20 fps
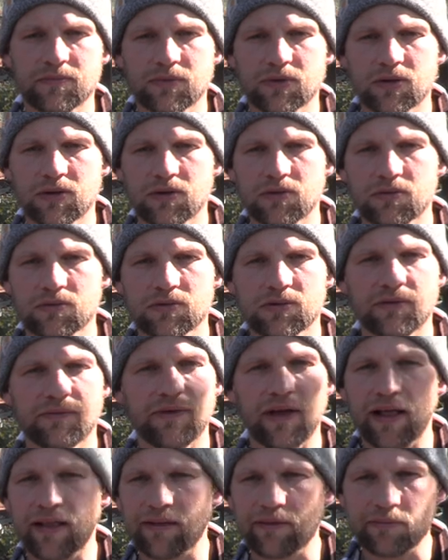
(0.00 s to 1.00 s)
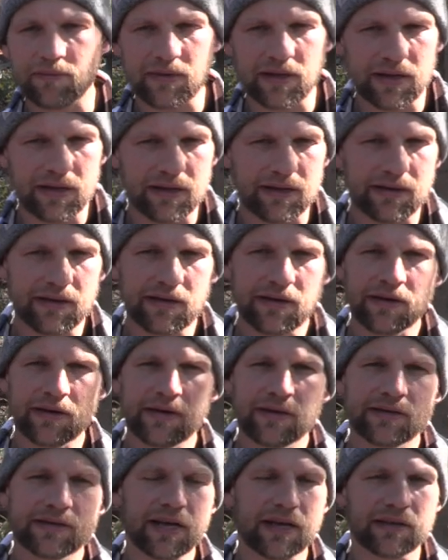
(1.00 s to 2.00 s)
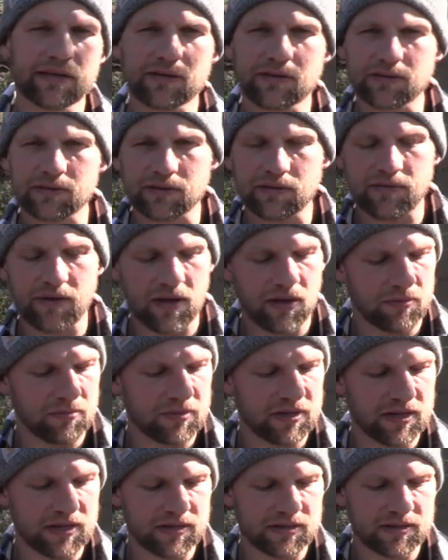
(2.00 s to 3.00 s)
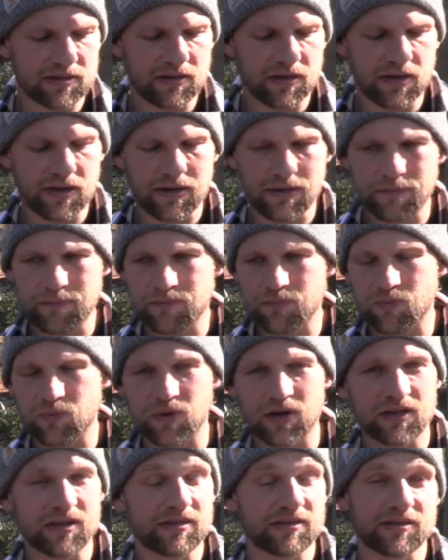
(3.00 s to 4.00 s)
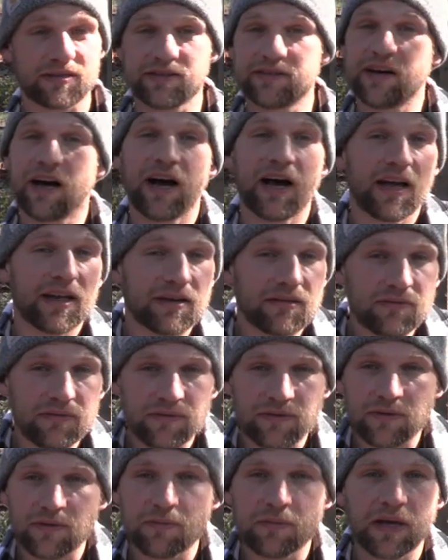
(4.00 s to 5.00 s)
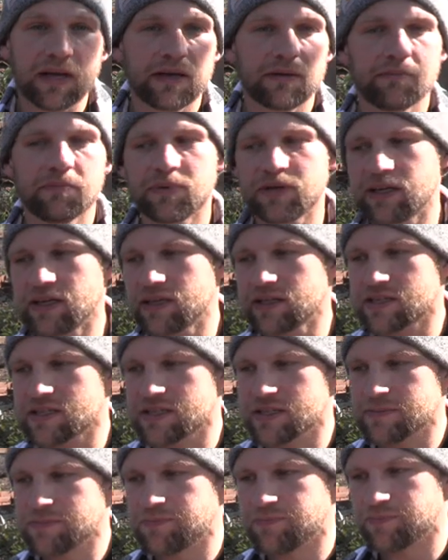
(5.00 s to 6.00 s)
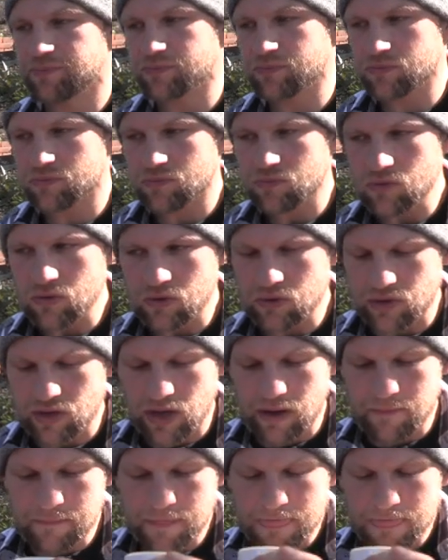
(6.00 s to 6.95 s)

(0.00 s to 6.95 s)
you know, development, technical development, um, what he's done for making beats. Okay.